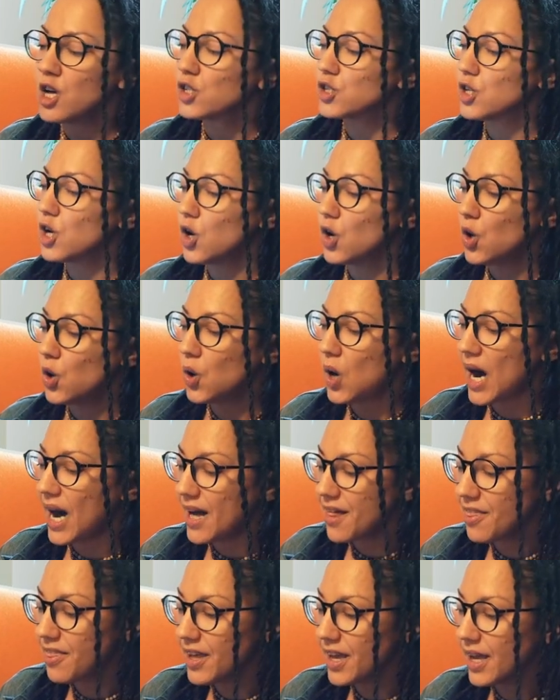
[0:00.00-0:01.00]
So
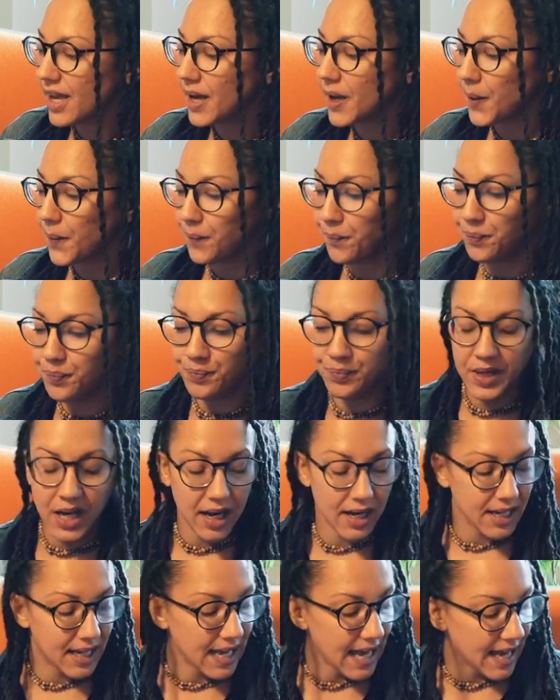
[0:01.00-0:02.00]
I think,
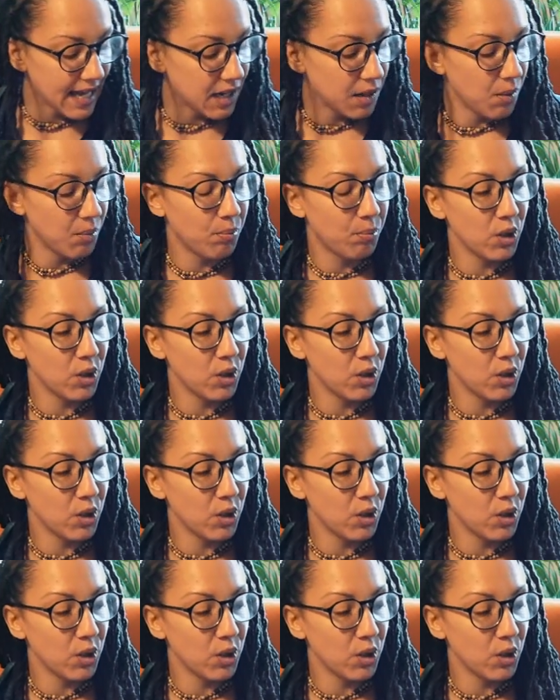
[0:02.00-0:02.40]
again,